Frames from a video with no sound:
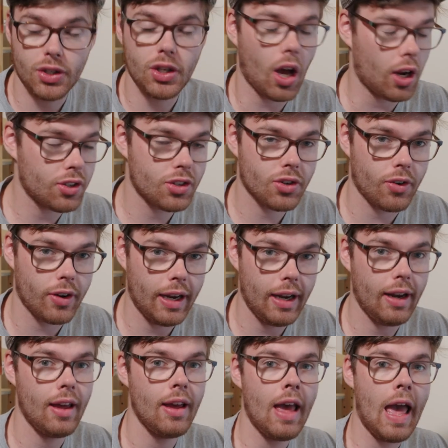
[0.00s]

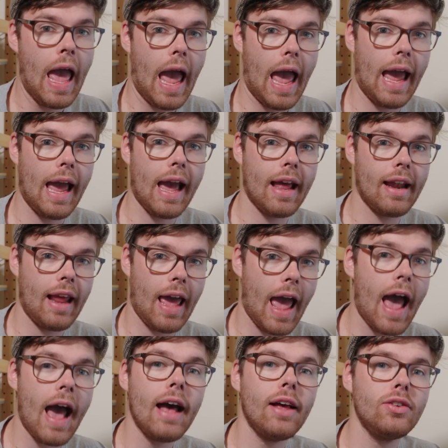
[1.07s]
touchscreen. And
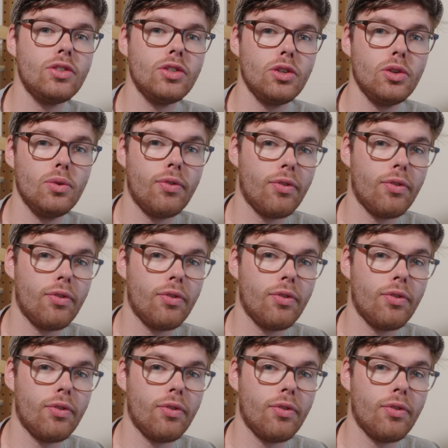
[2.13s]
as you